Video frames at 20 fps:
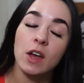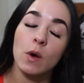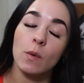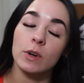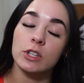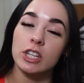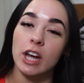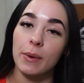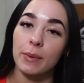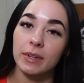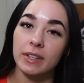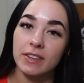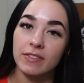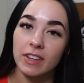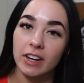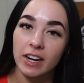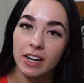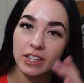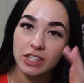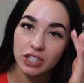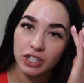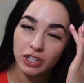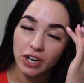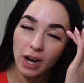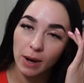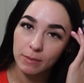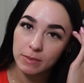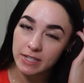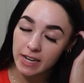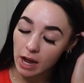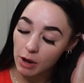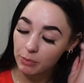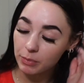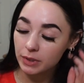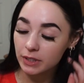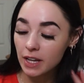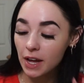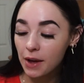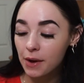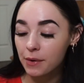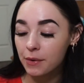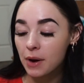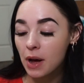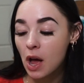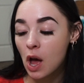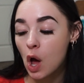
which I will leave their Instagram down below,